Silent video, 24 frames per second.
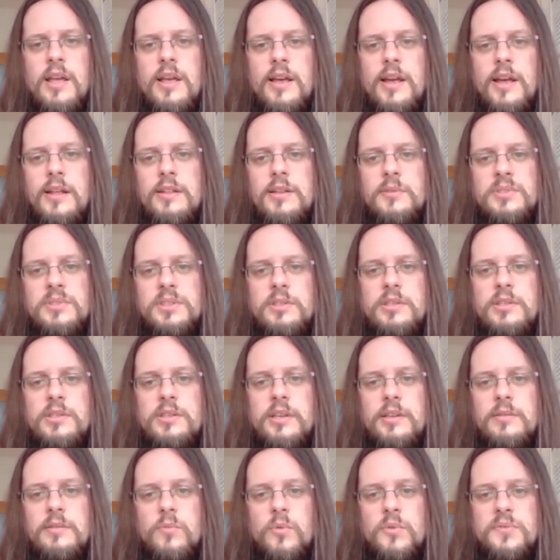and if the
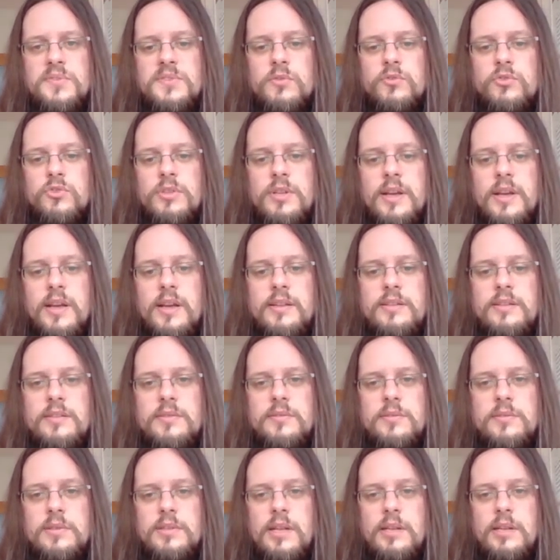king moves to
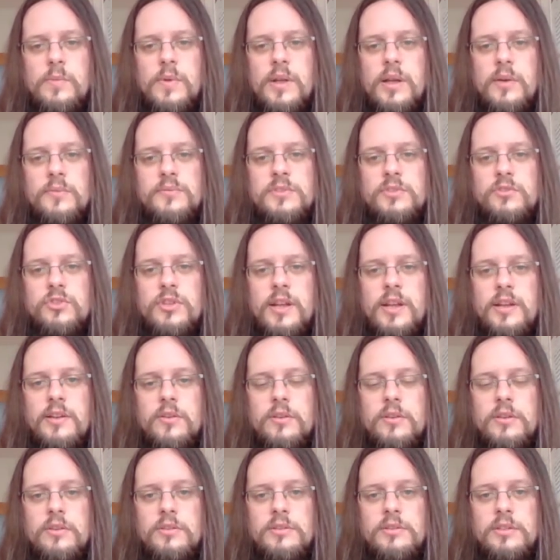g8, then we have to check
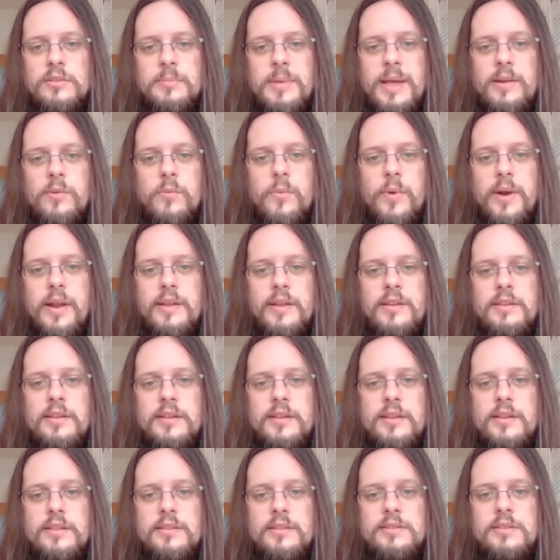on the back rank,
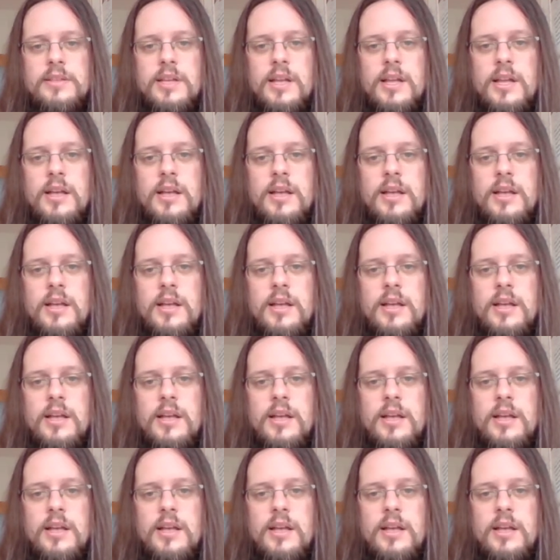and